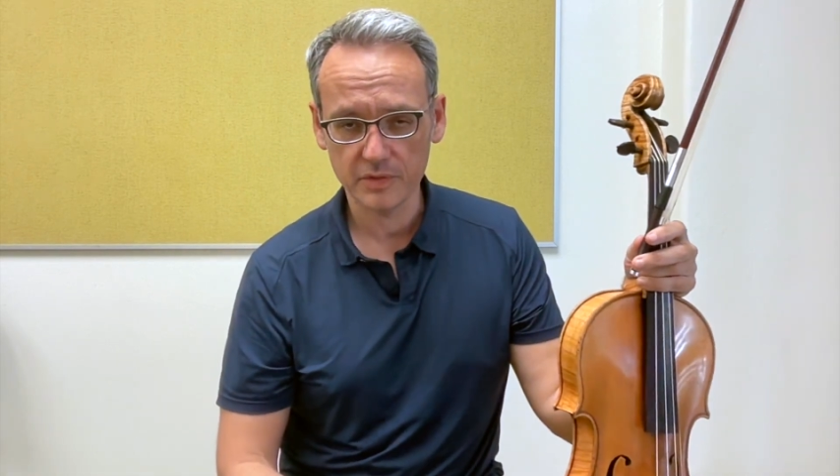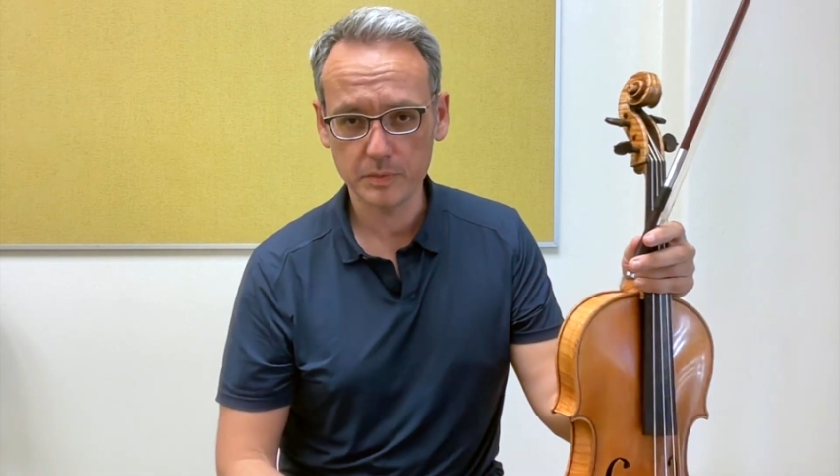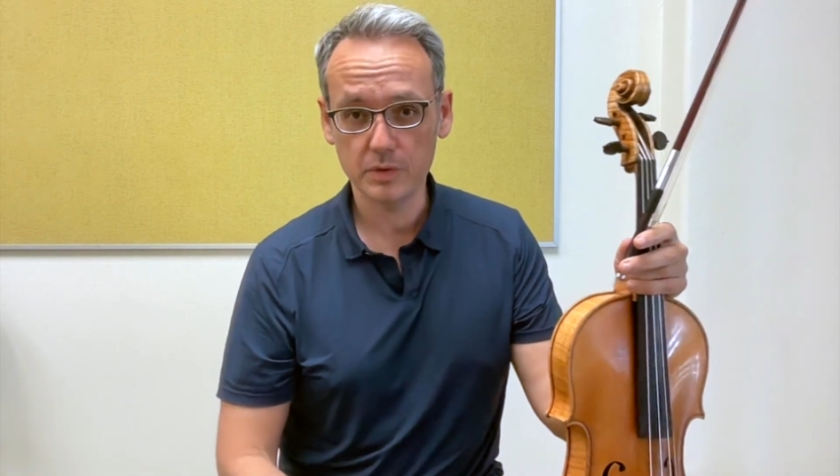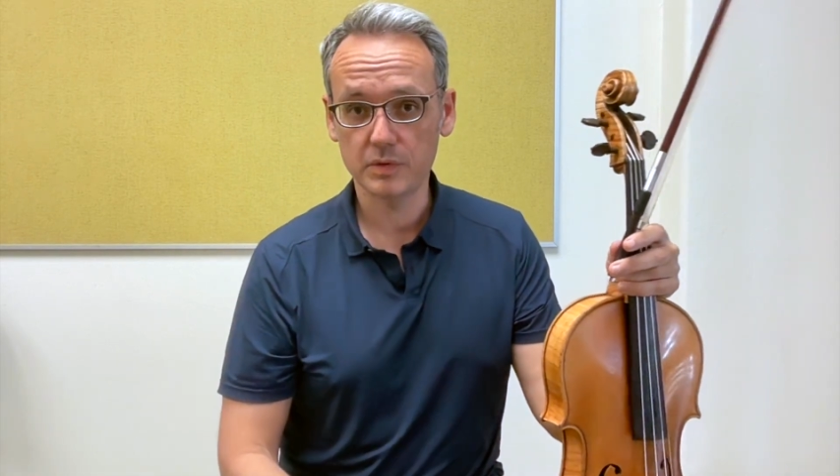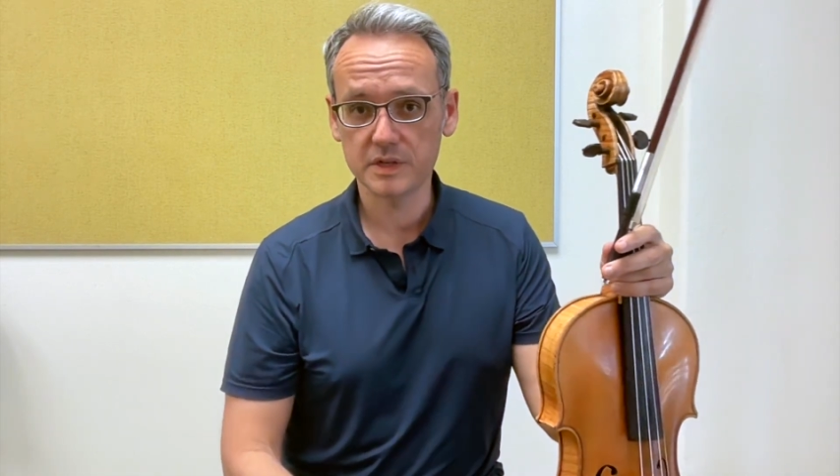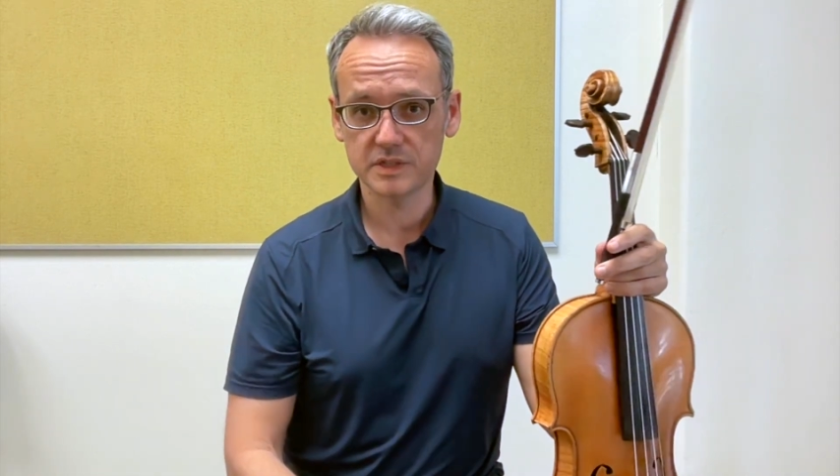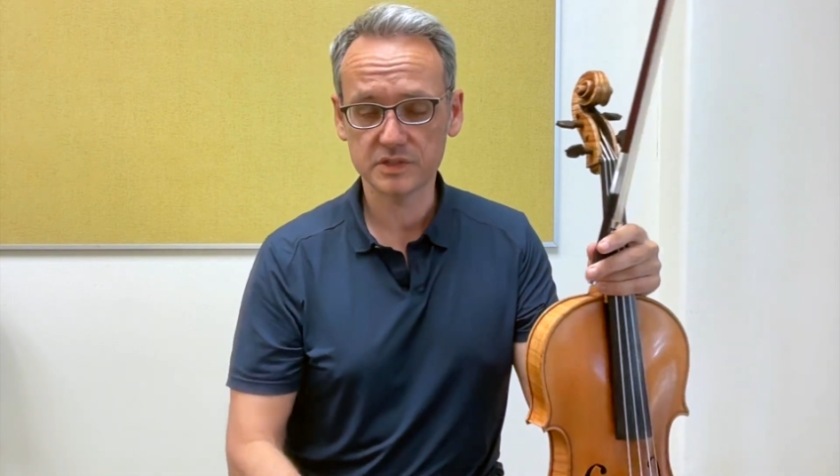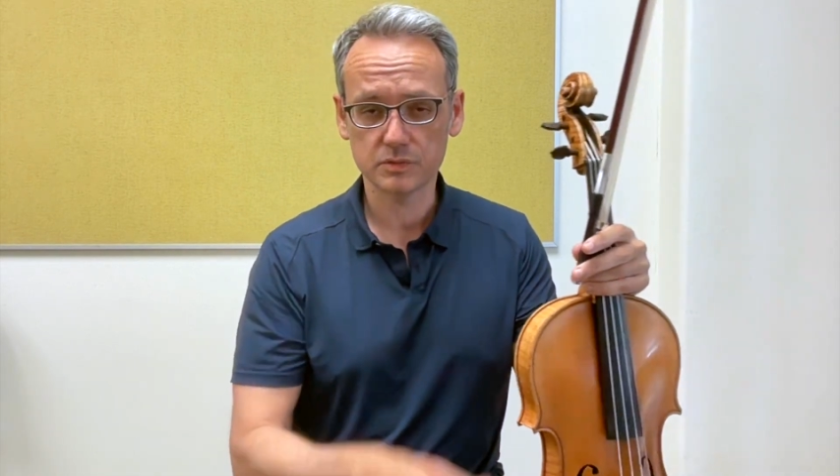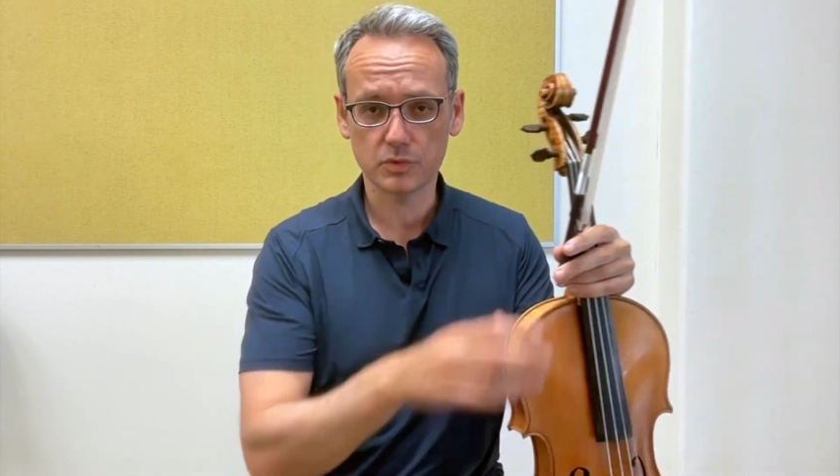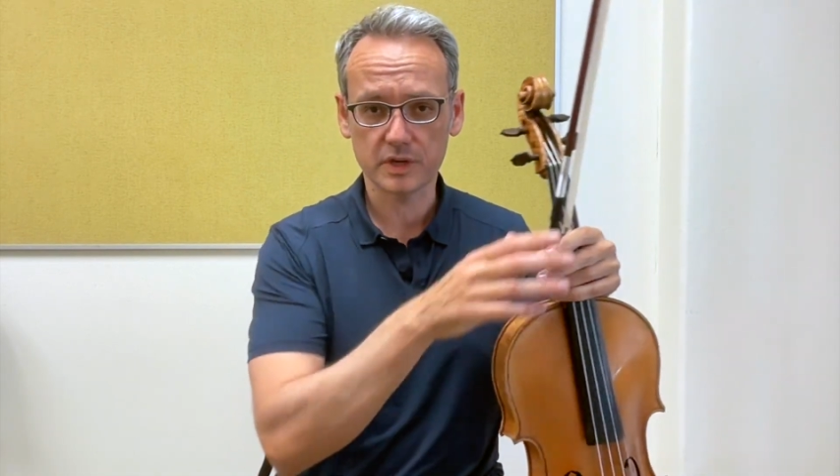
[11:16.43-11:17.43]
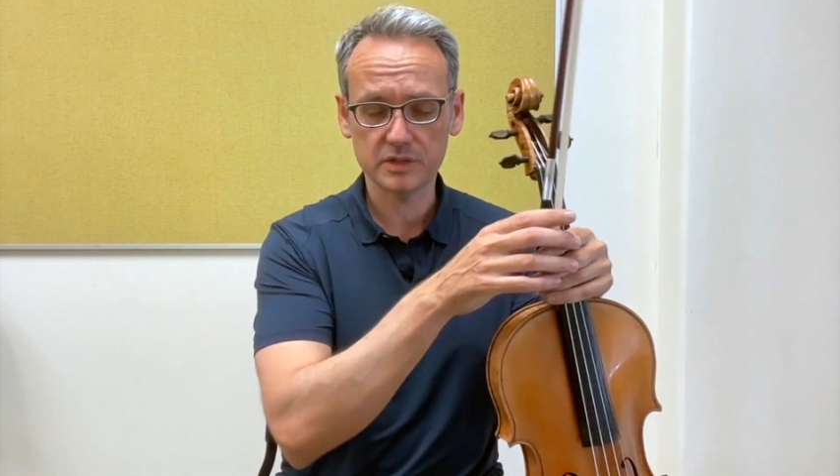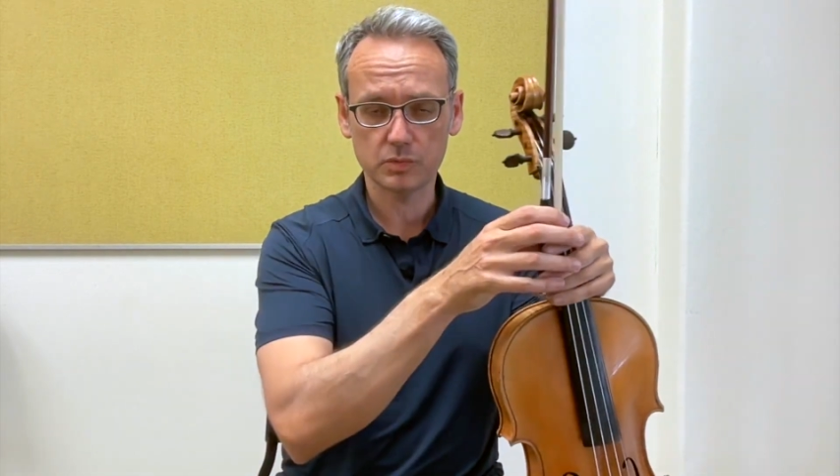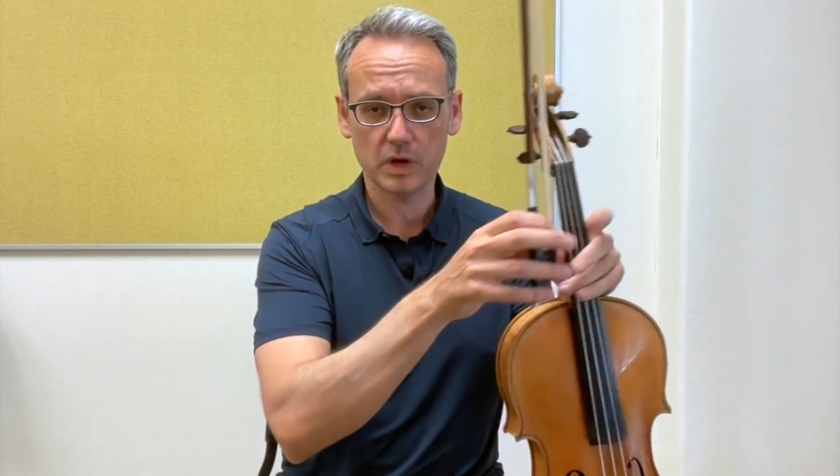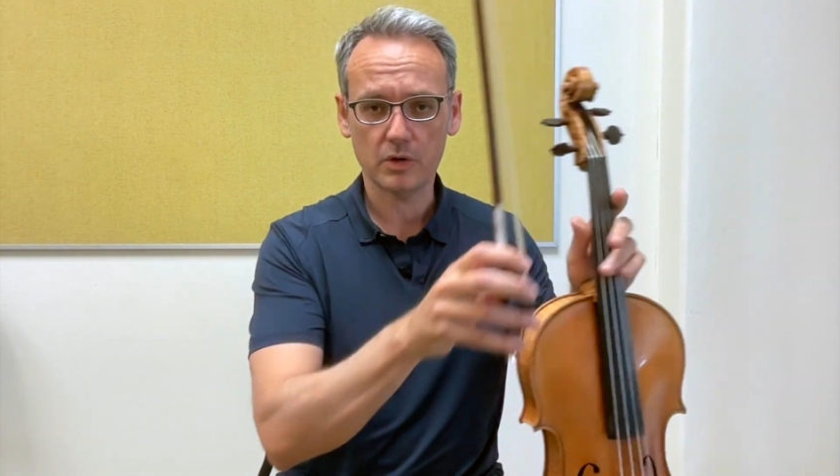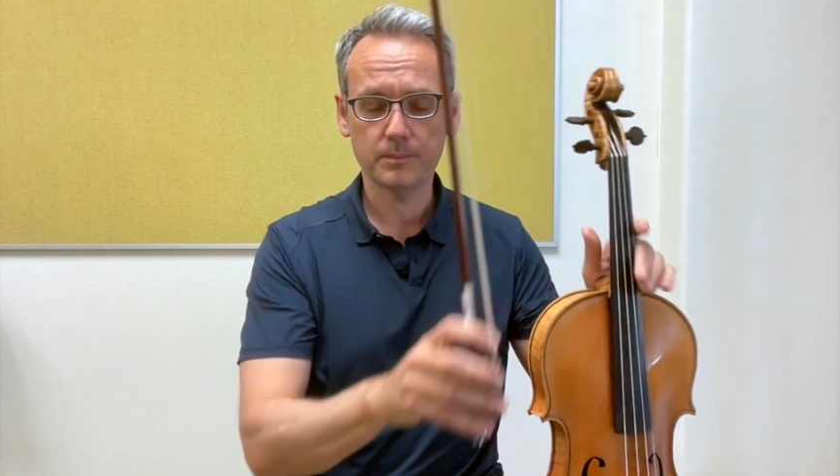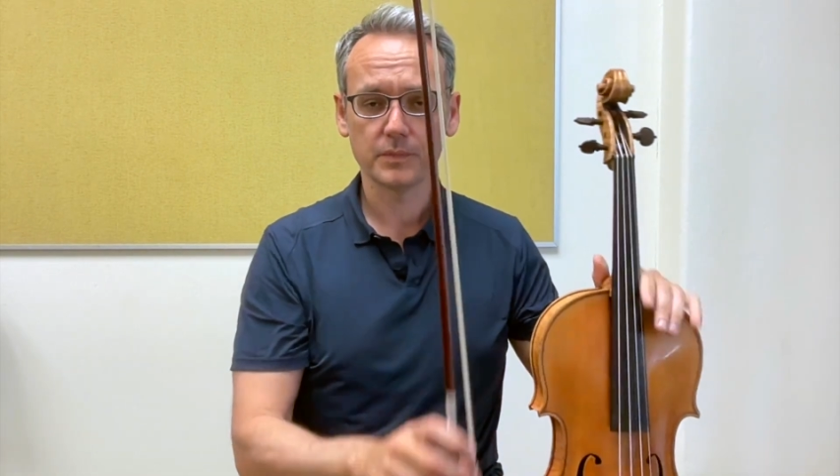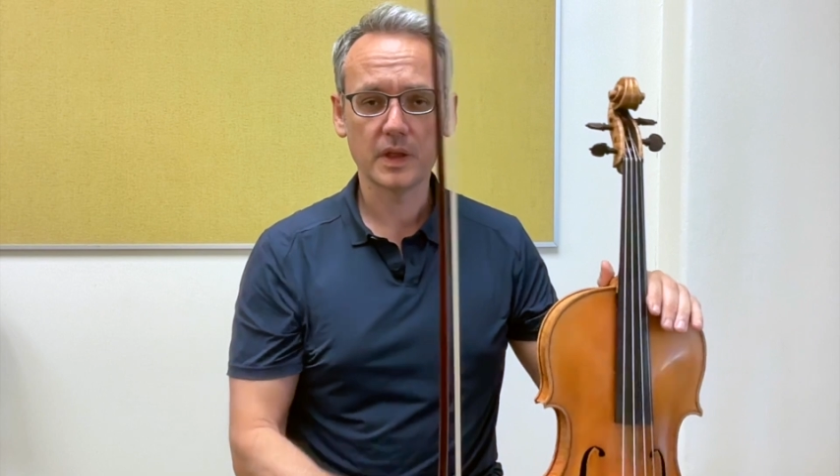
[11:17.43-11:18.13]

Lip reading: bow, it doesn't work as well,